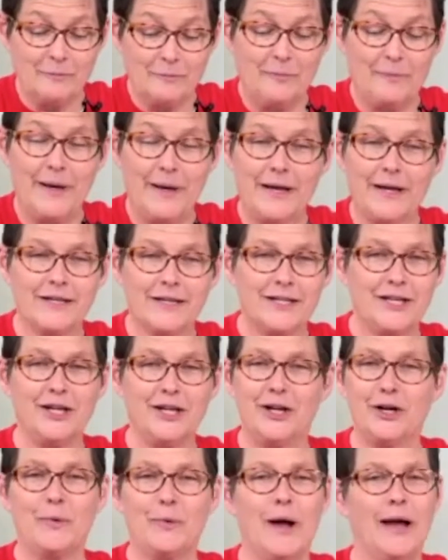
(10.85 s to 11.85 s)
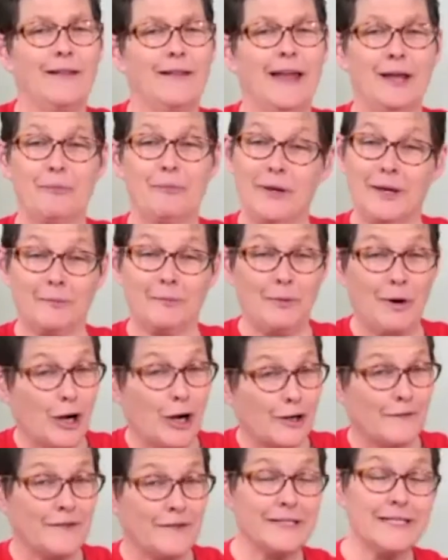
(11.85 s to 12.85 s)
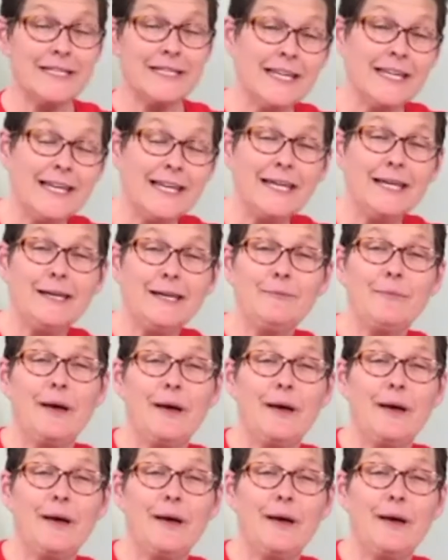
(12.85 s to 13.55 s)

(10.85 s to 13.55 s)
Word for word: but, you know, I like being part of a team.